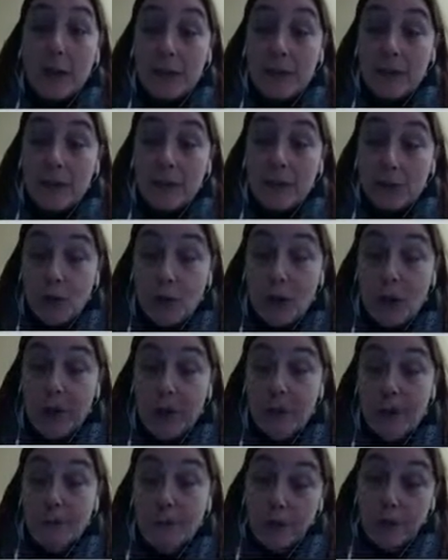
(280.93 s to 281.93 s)
But if you're
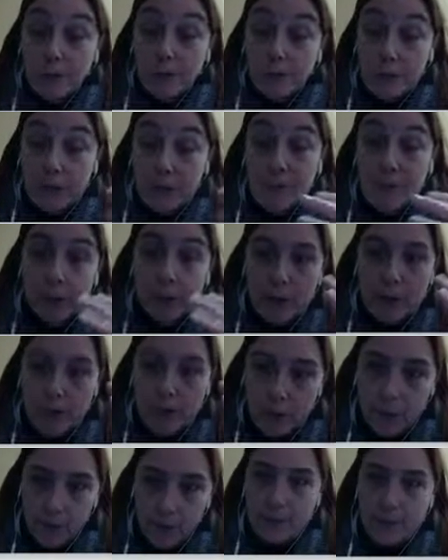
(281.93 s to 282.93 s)
talking about a place
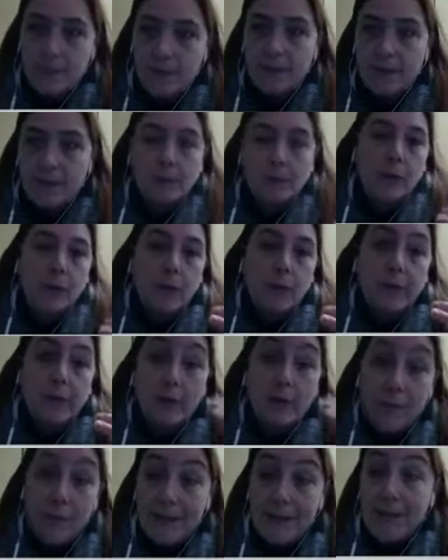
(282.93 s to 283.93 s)
where the wind isn't
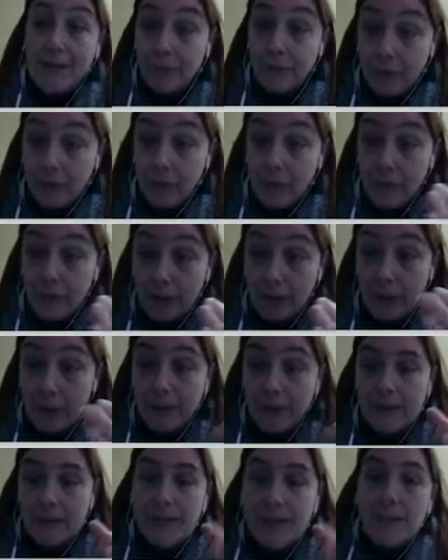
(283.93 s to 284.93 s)
blowing, you might get further
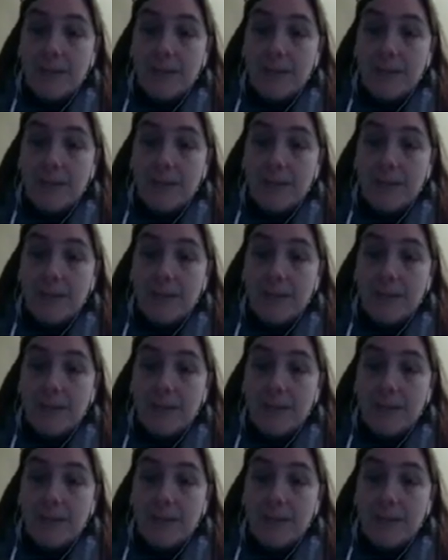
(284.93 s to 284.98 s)
along,